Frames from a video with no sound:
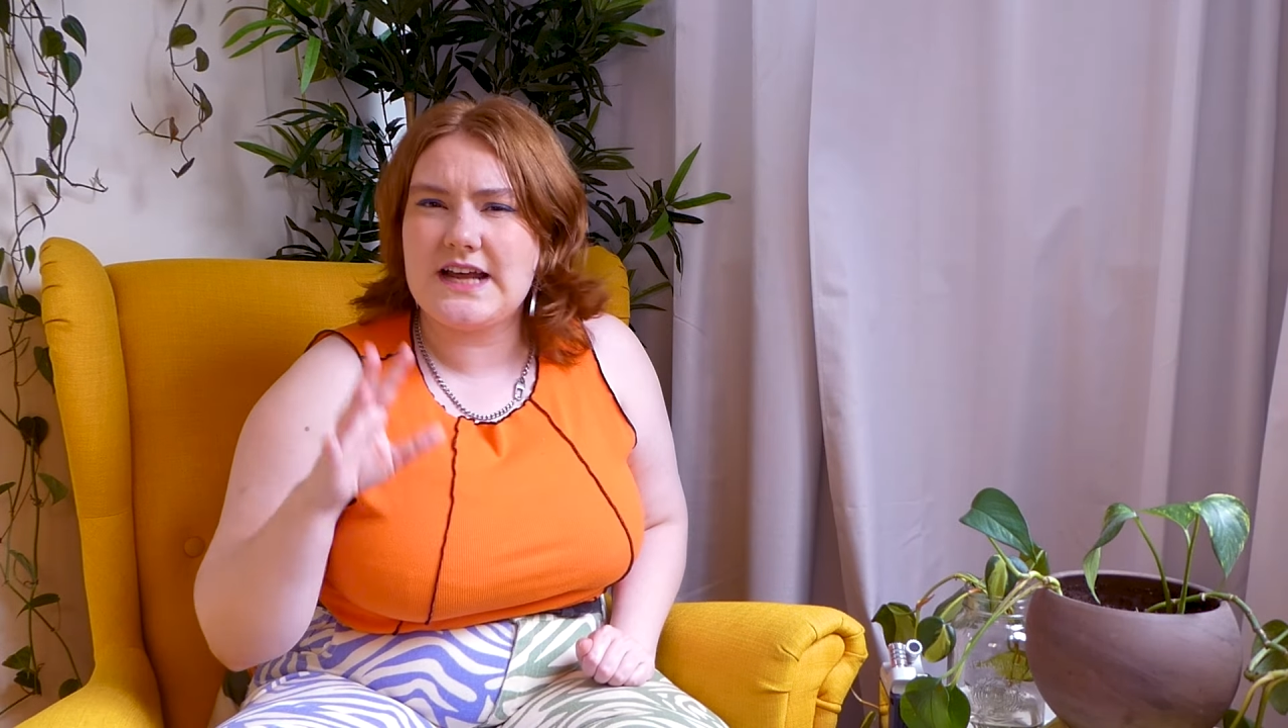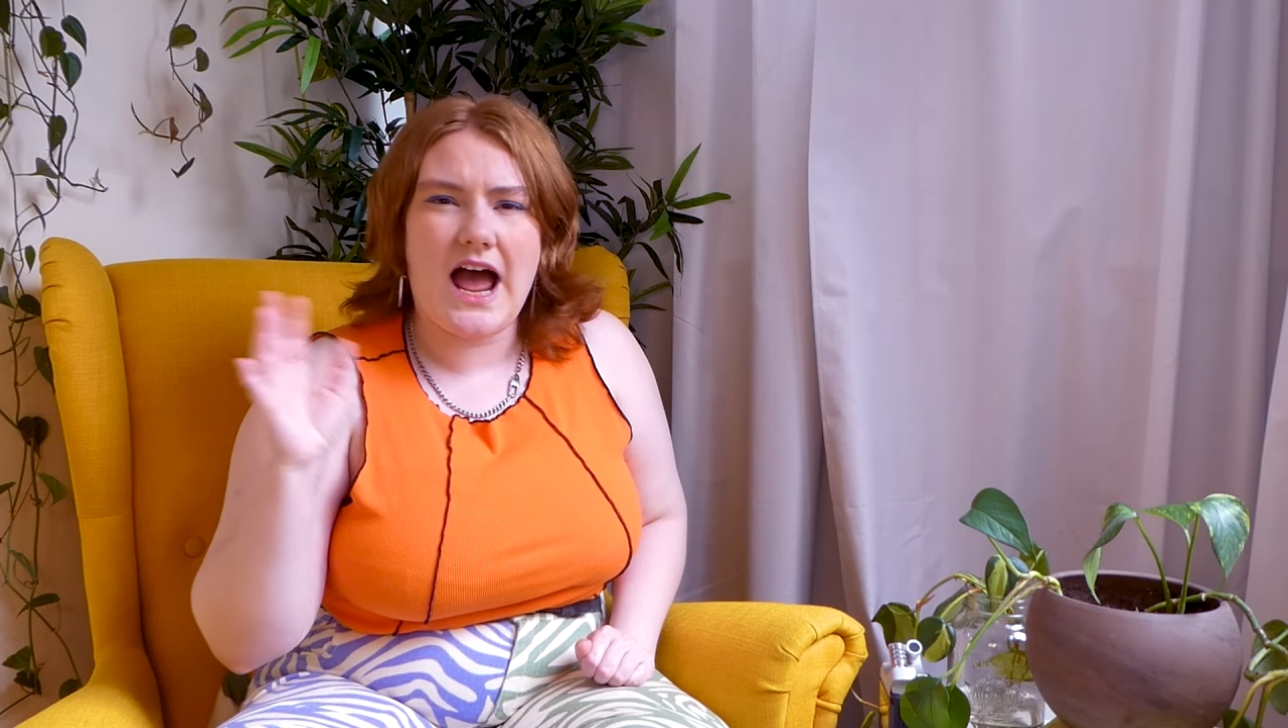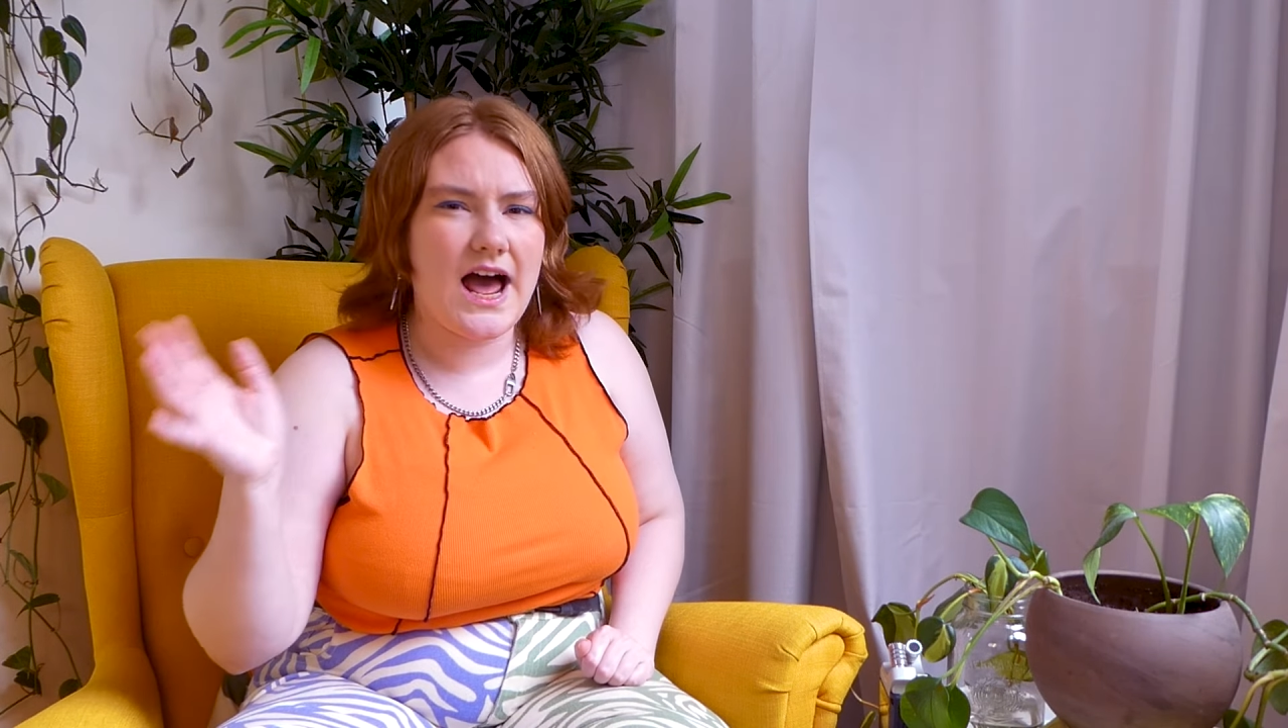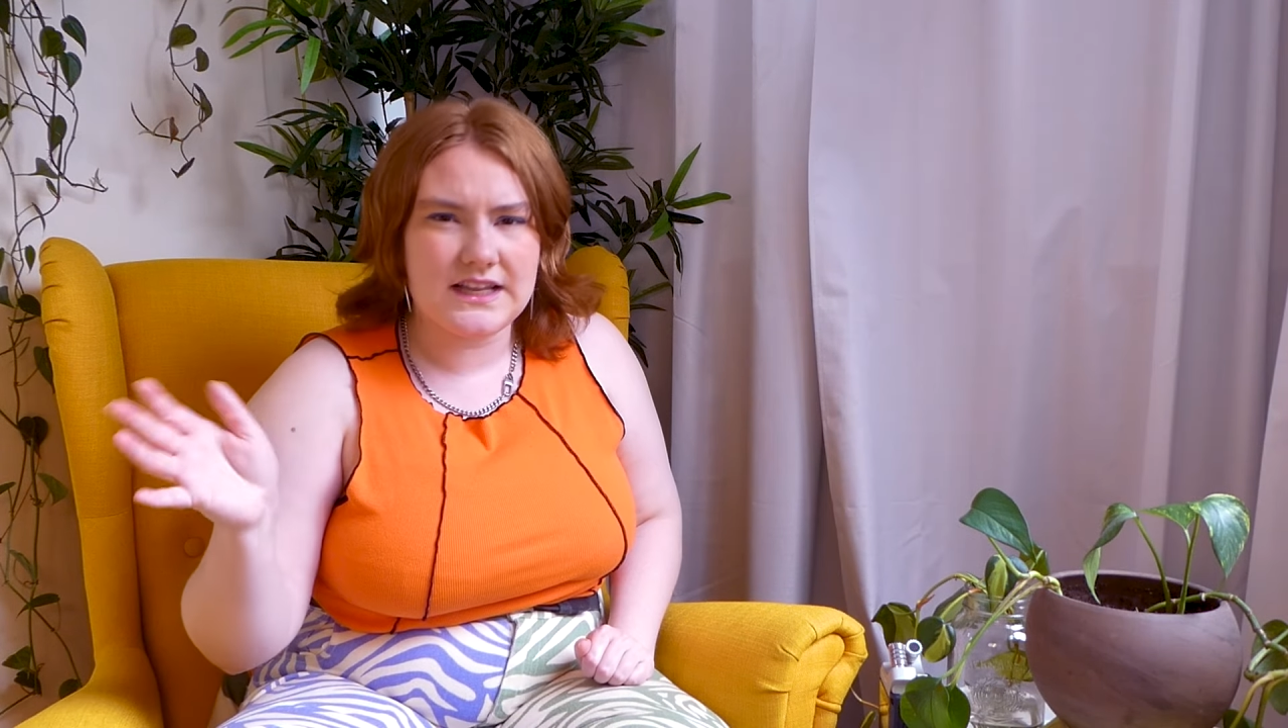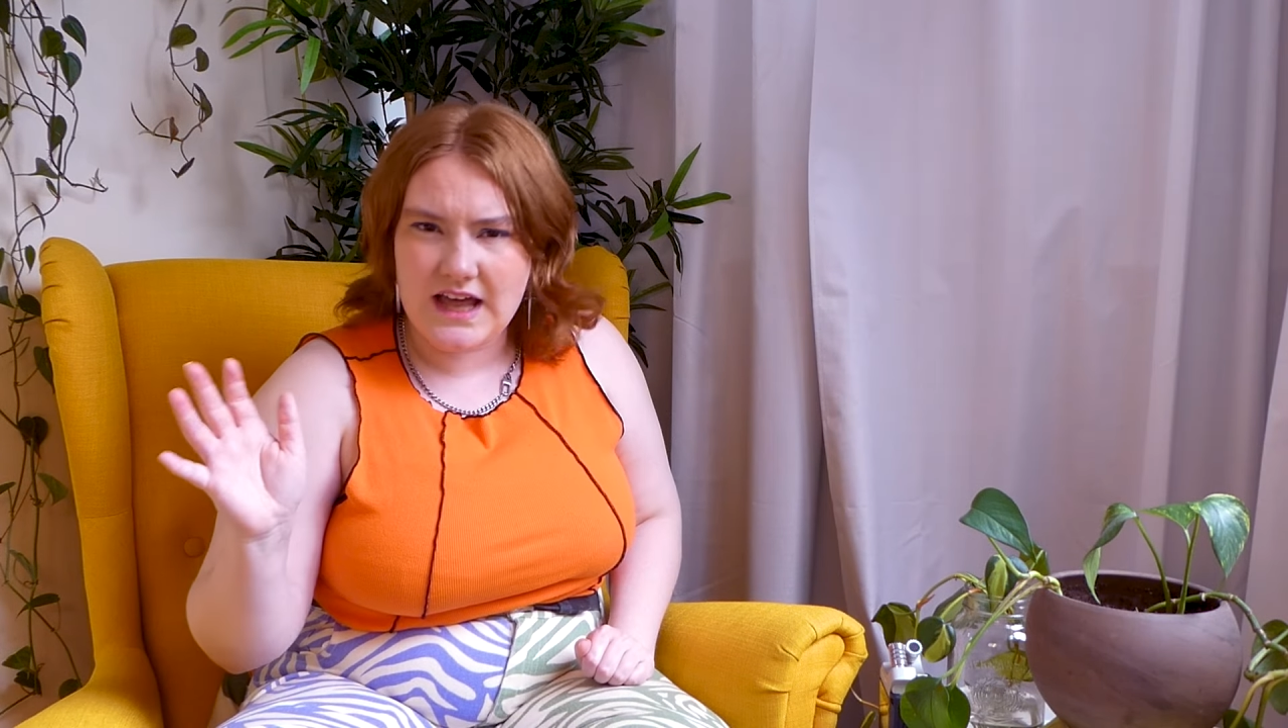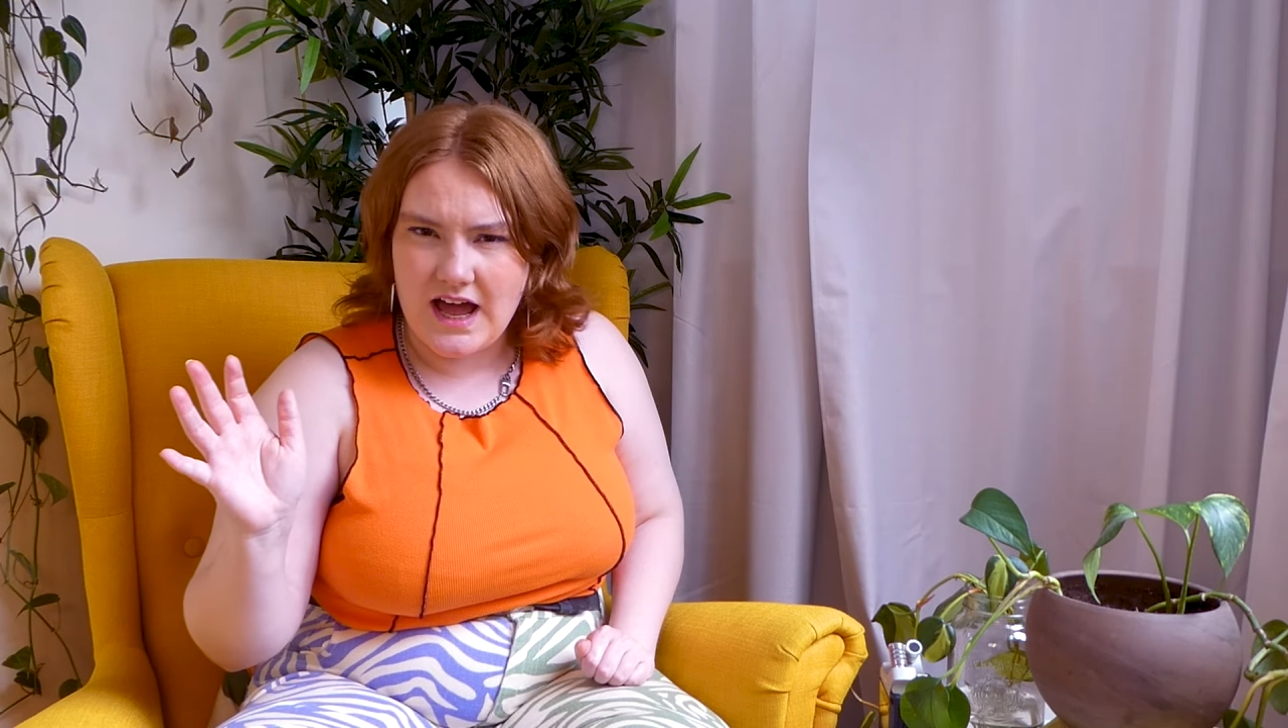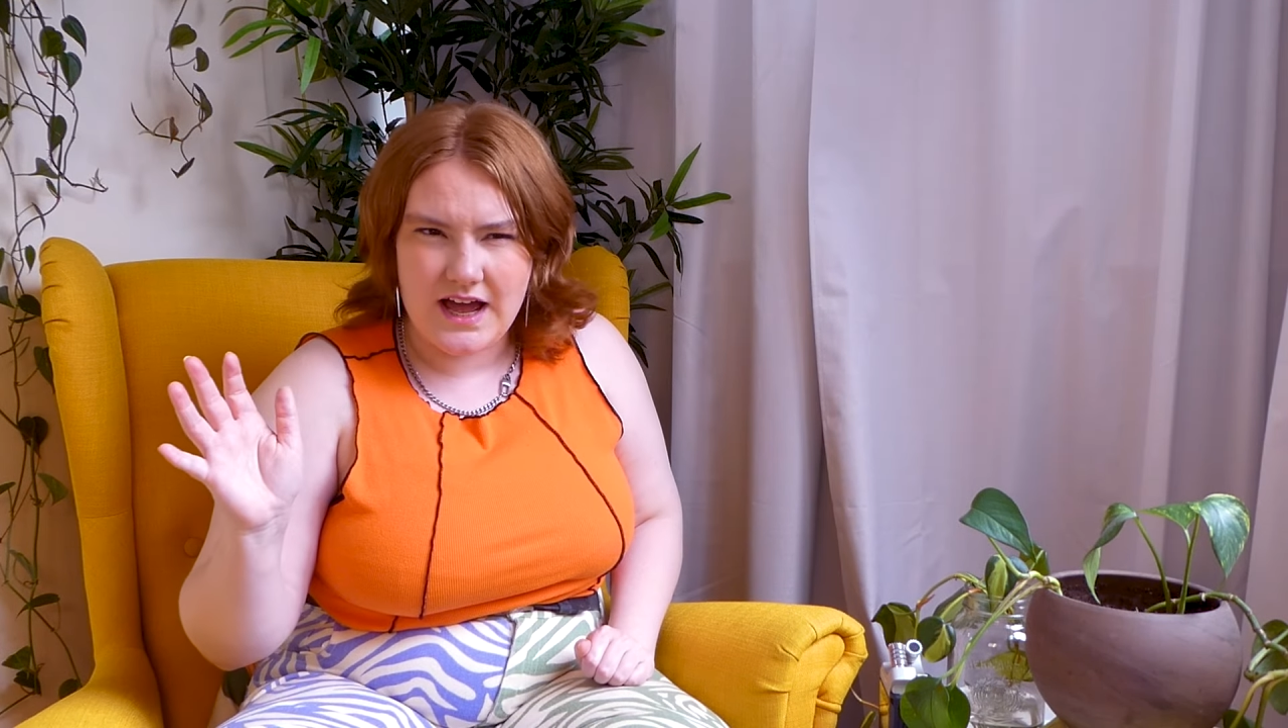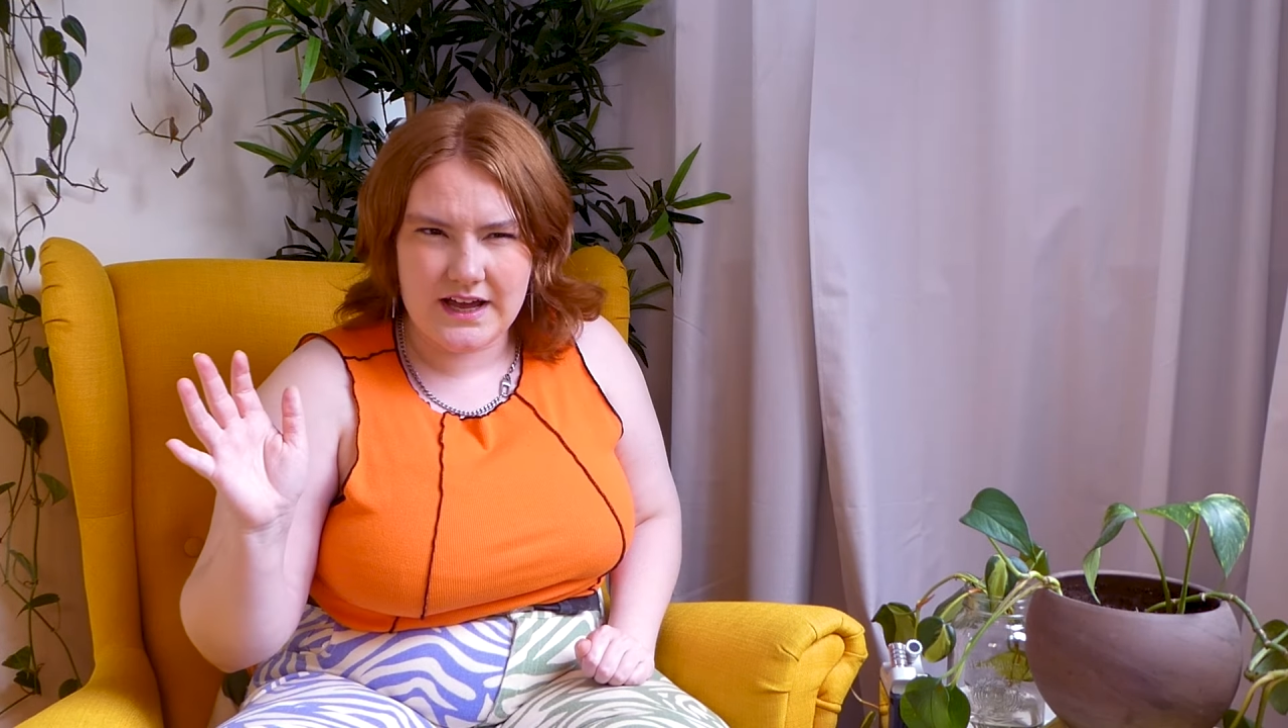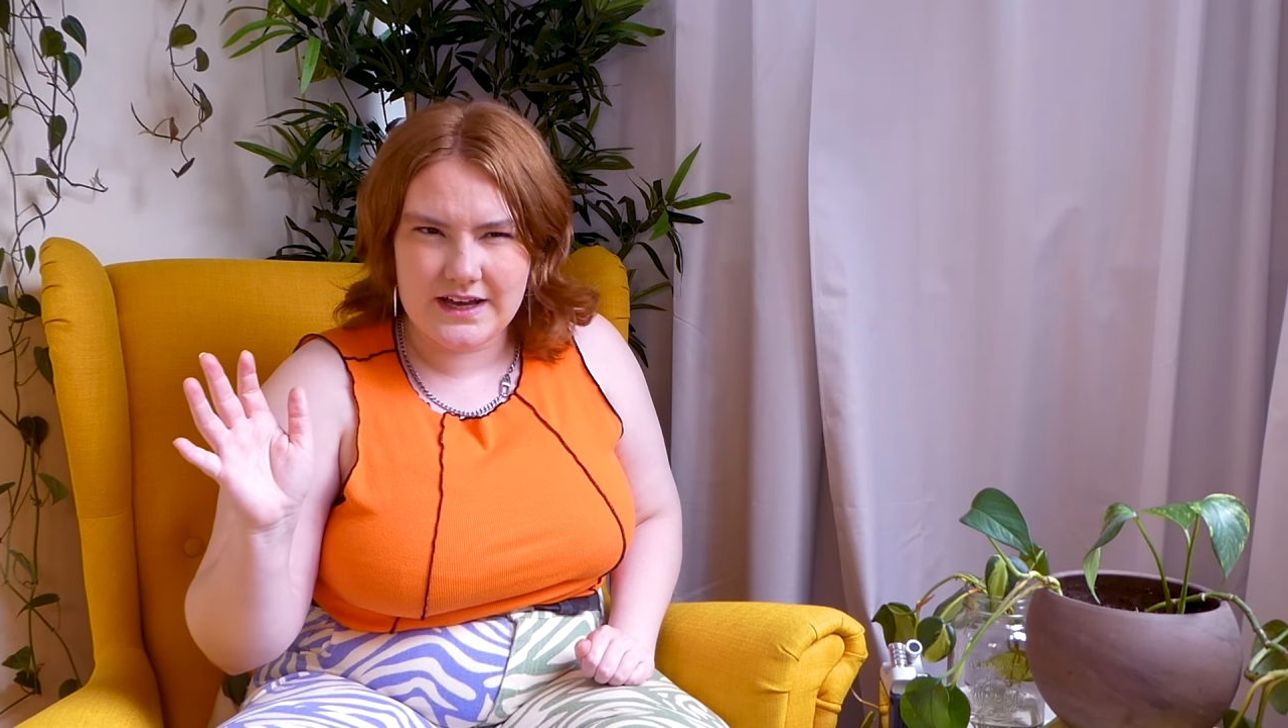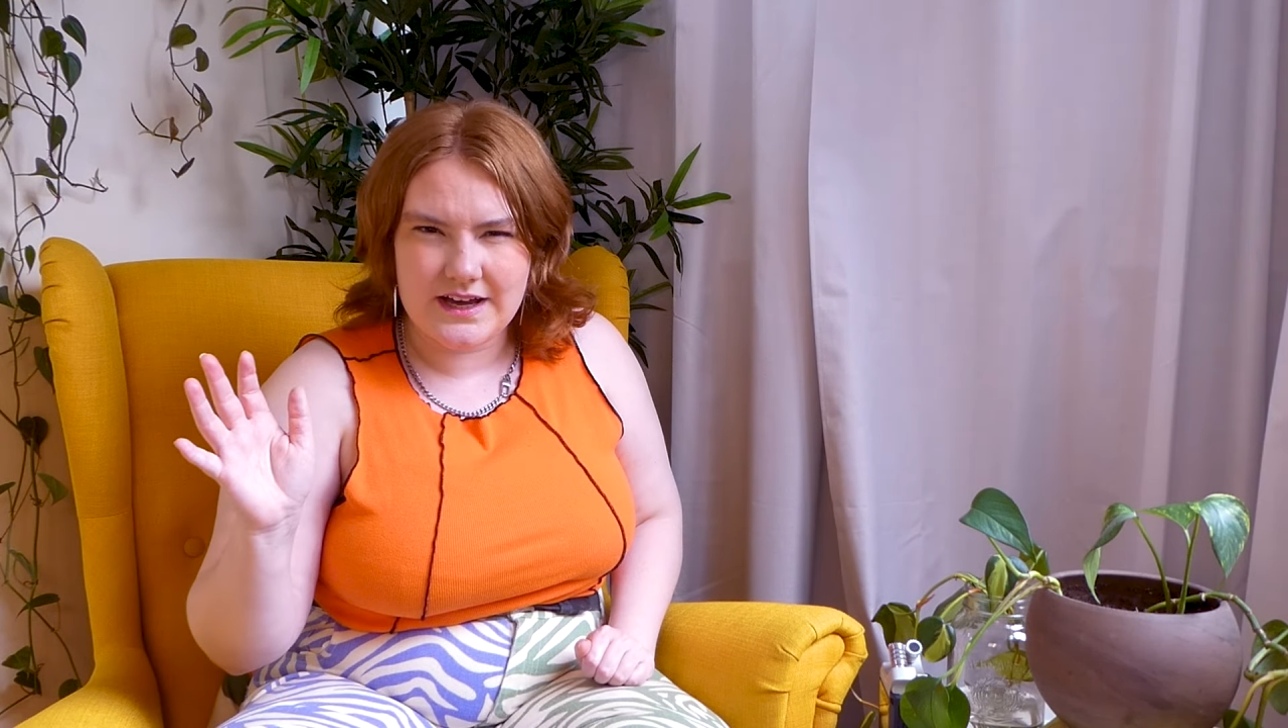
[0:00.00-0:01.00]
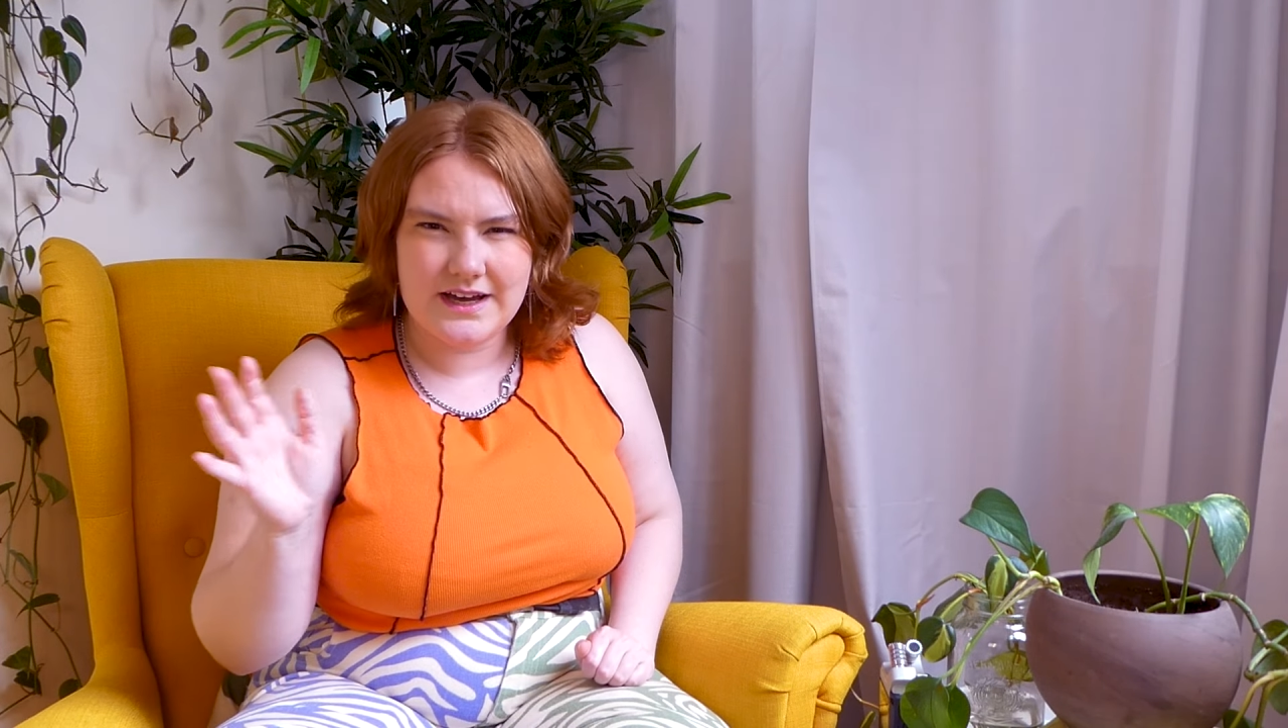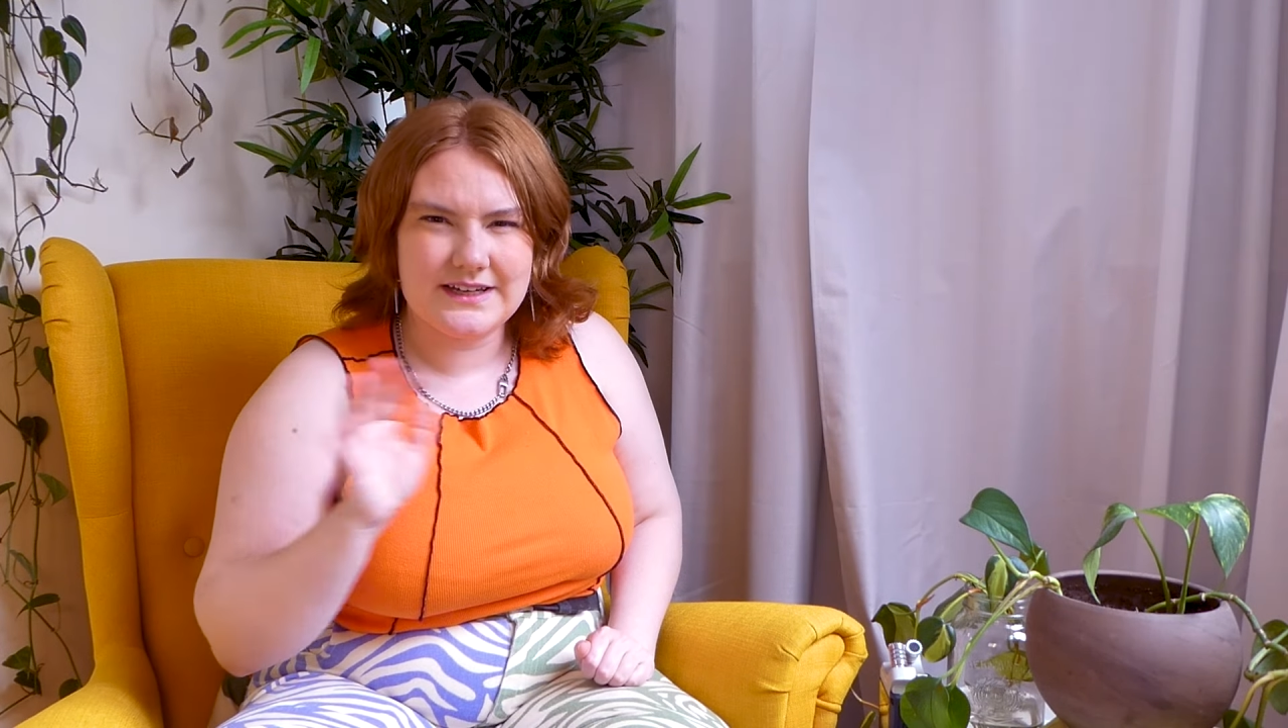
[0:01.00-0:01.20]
ally